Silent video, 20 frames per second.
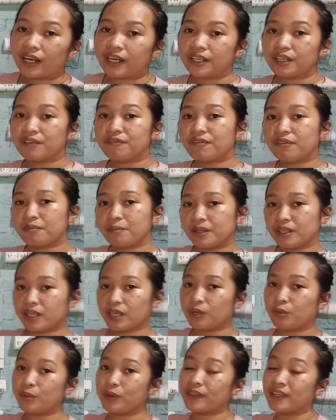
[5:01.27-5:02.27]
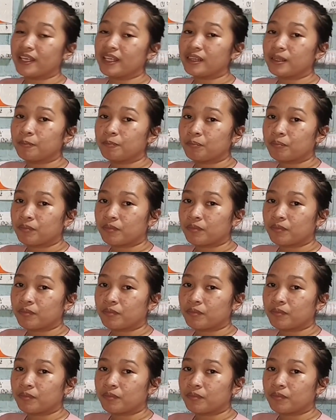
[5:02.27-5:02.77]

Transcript: Are you familiar with it?